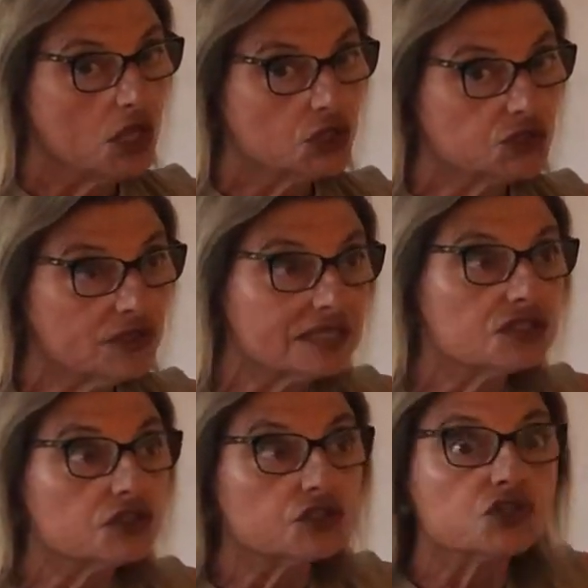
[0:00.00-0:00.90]
So
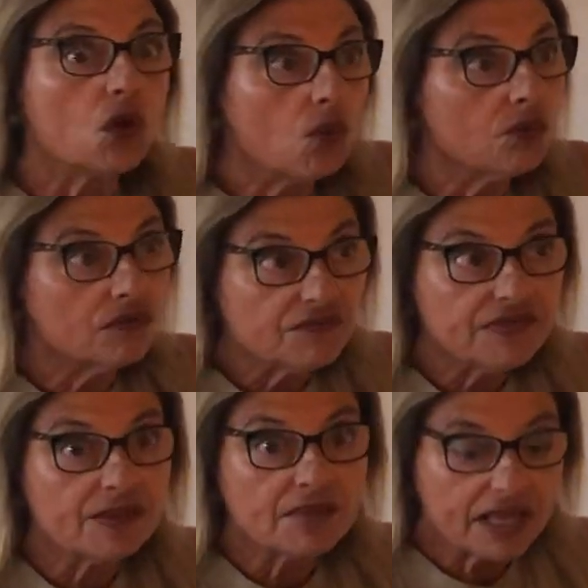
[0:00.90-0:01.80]
that's the total
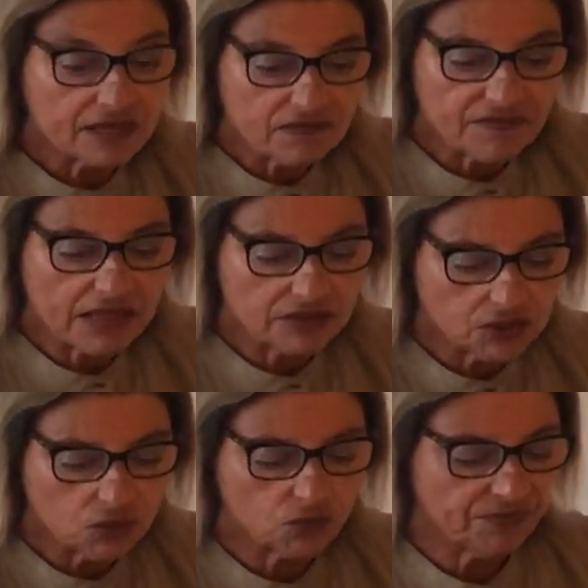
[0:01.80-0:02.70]
fair market
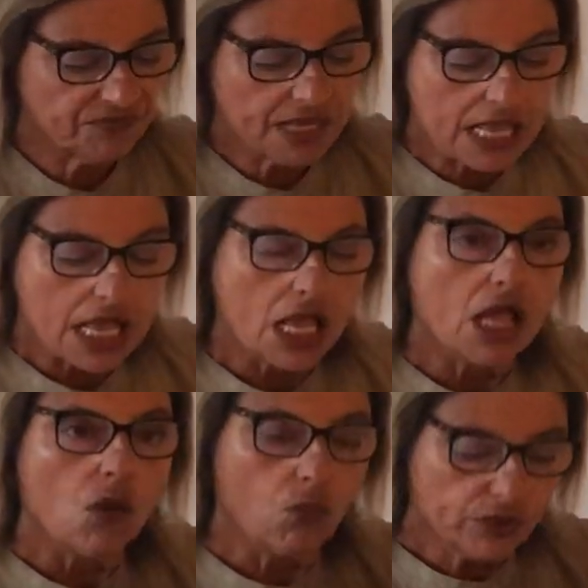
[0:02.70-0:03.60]
value.
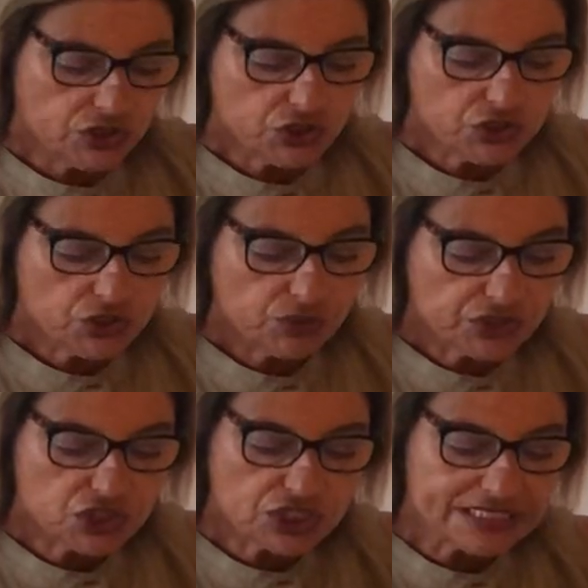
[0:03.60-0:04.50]
What you do
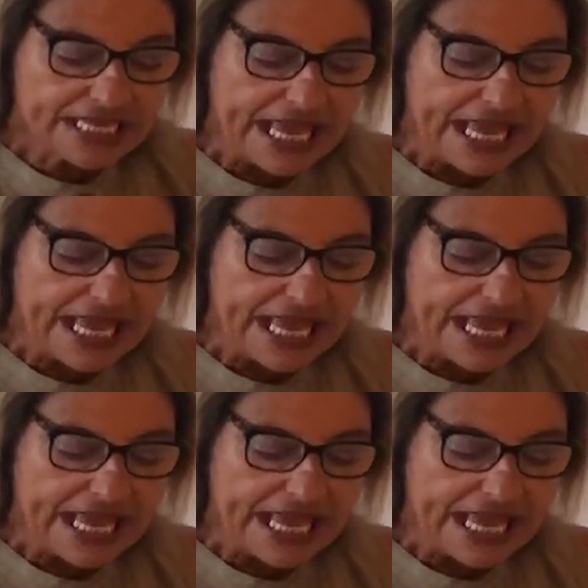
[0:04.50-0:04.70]
is you're